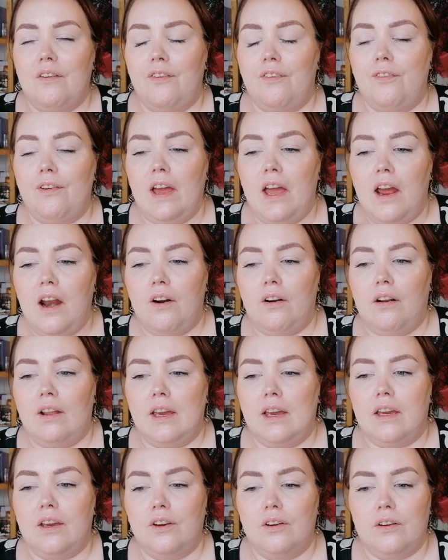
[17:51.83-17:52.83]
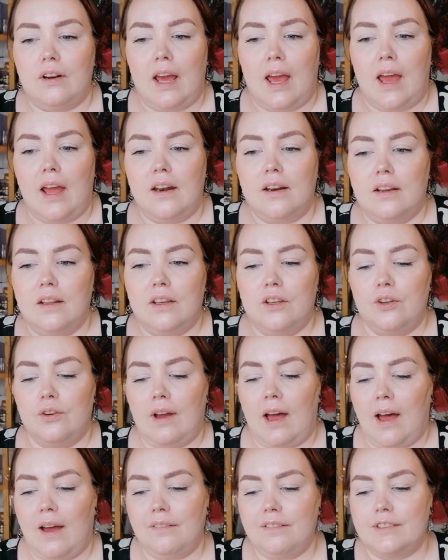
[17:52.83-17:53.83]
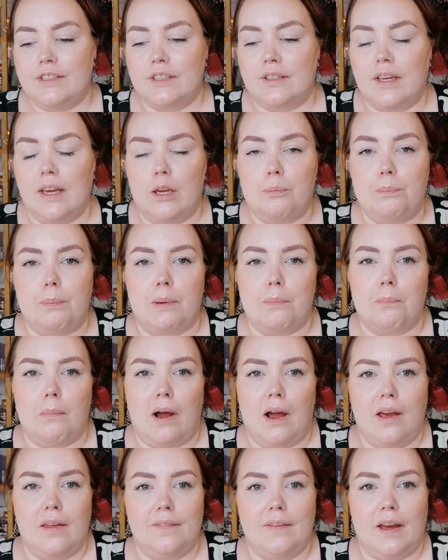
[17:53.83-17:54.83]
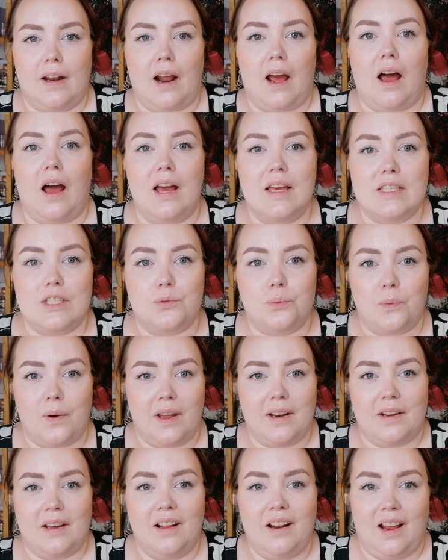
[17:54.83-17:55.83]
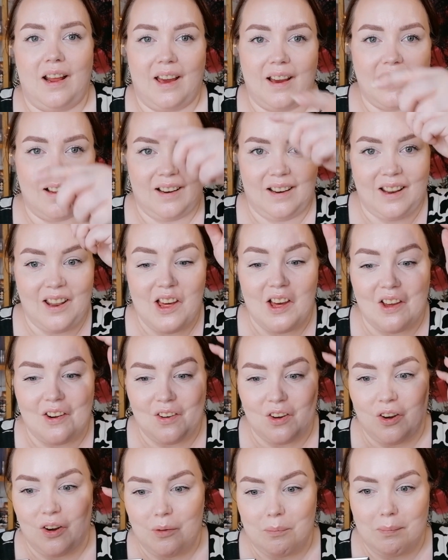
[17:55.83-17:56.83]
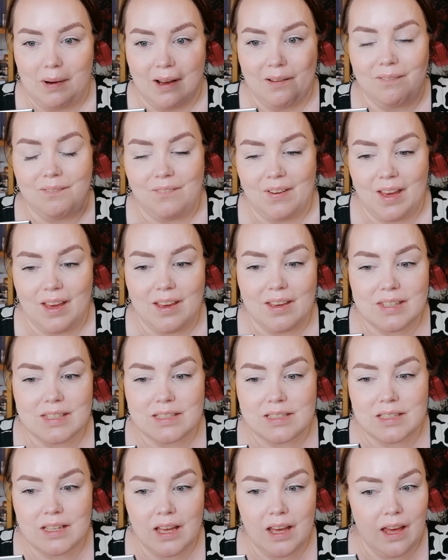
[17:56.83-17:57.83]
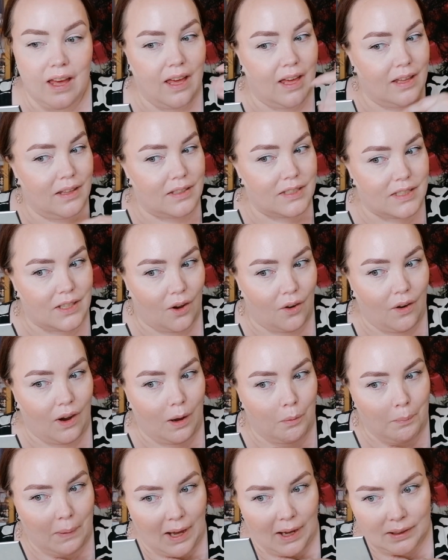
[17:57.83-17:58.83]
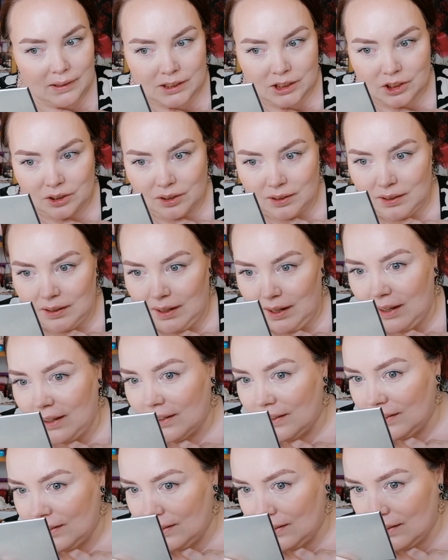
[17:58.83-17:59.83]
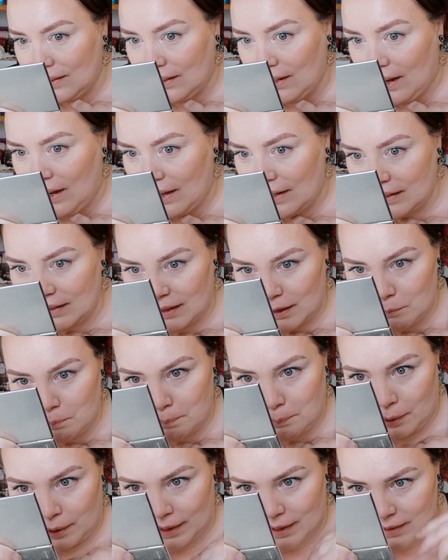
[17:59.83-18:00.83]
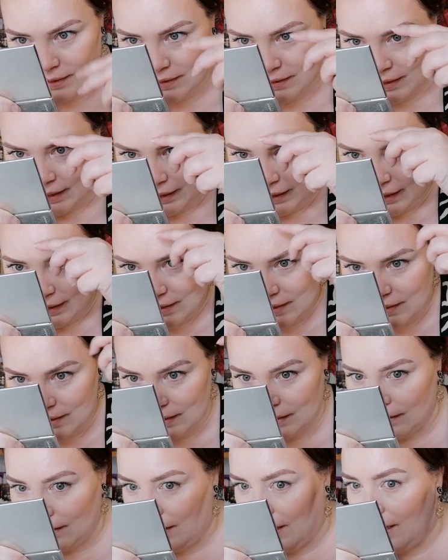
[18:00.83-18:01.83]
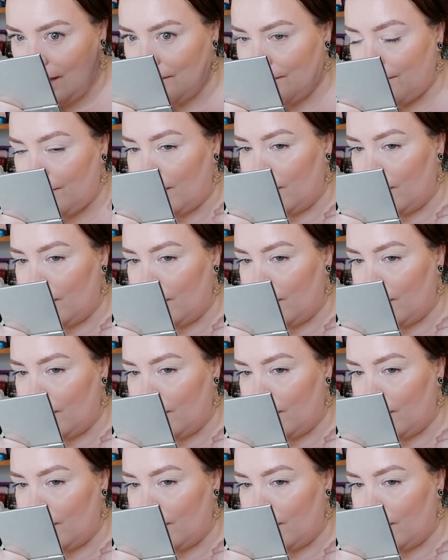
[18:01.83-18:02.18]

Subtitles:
fairly good, and you have to keep in mind that I sweat like a lot on my face. So I'm actually like kinda impressed that I still have